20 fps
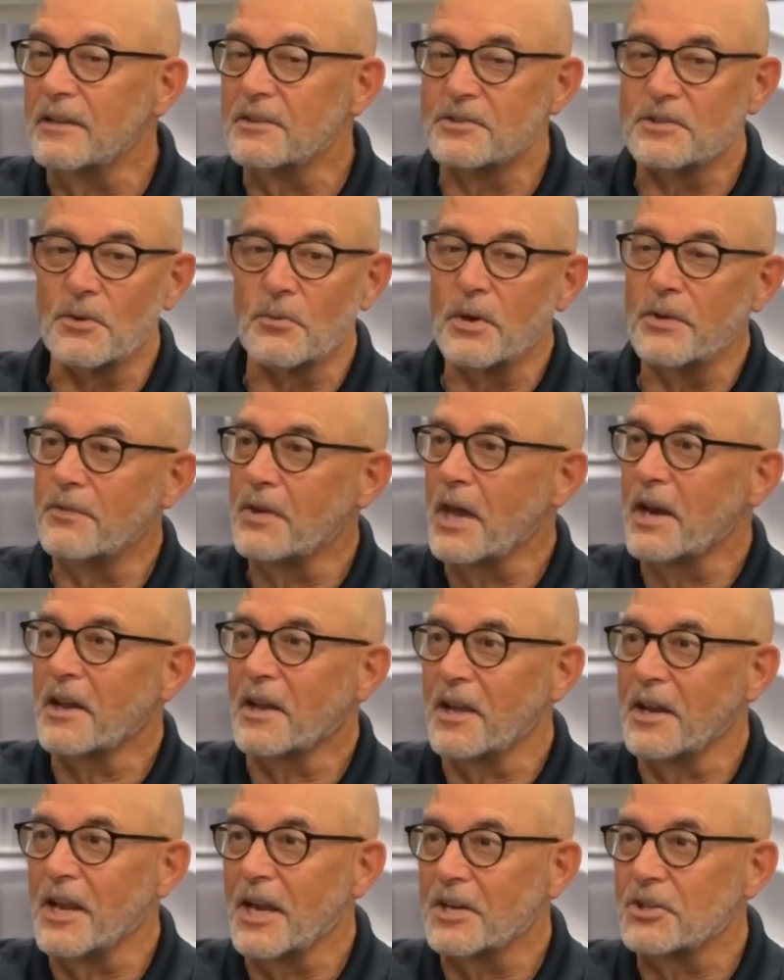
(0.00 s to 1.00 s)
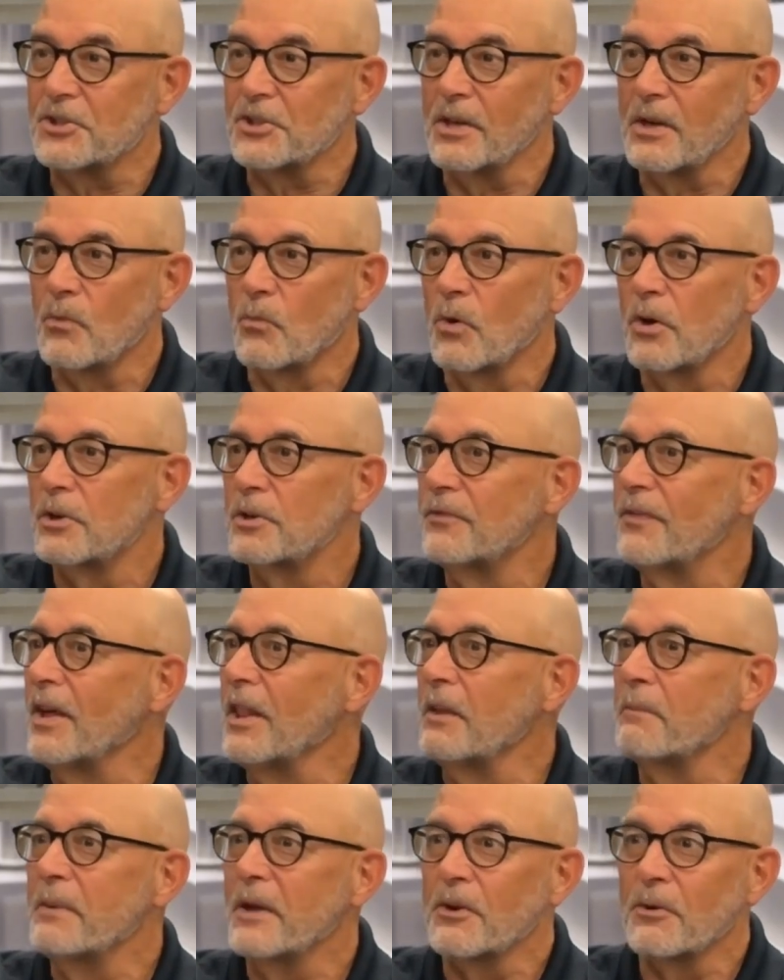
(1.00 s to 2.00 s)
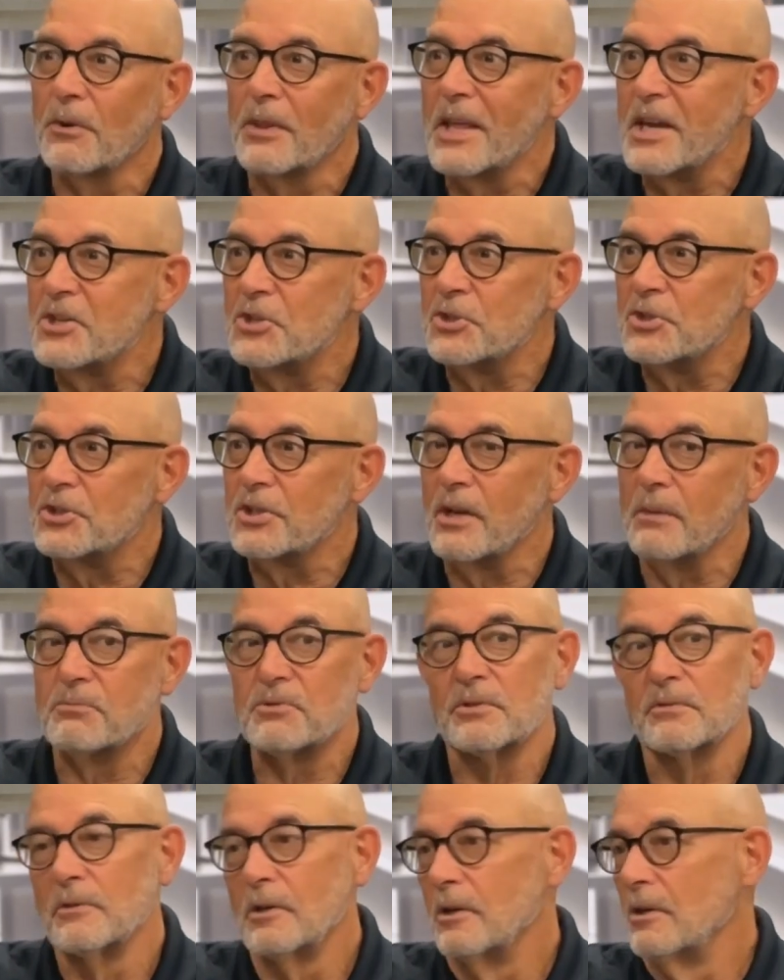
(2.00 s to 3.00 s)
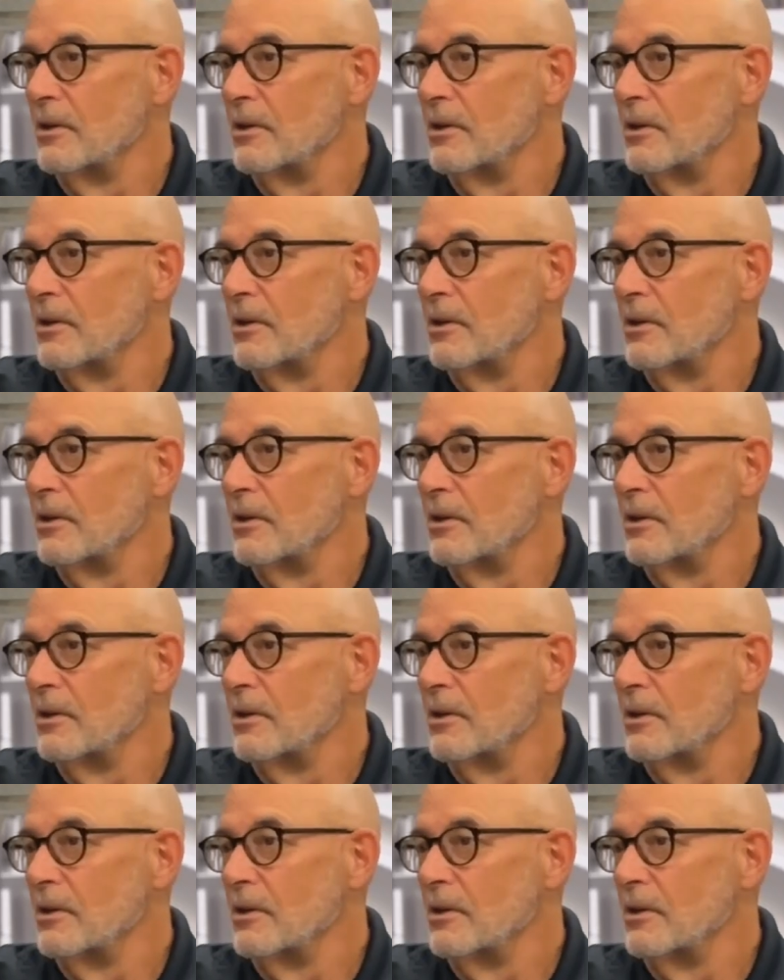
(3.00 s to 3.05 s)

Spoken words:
and so we've got a connection, and we're developing relationships.